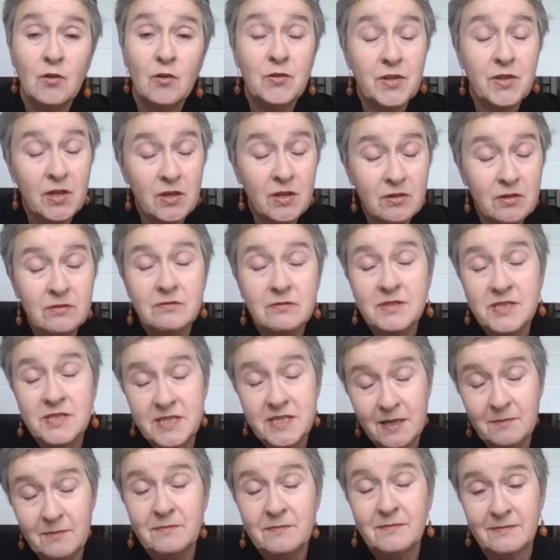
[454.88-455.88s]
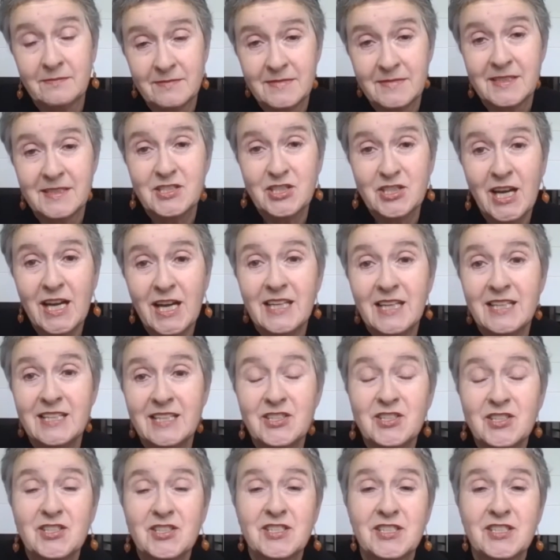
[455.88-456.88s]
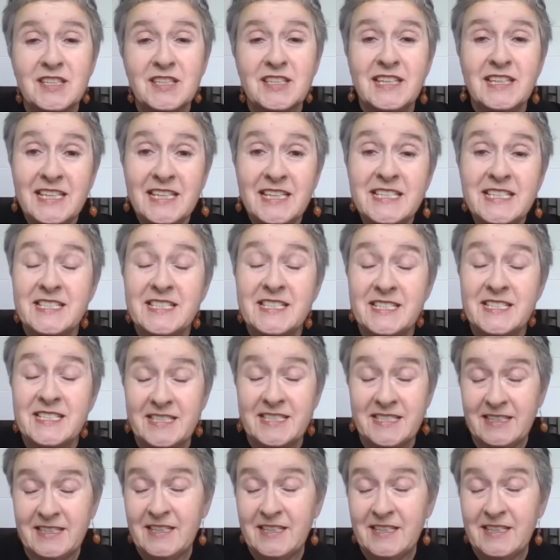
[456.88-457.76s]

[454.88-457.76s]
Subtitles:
although some challenge his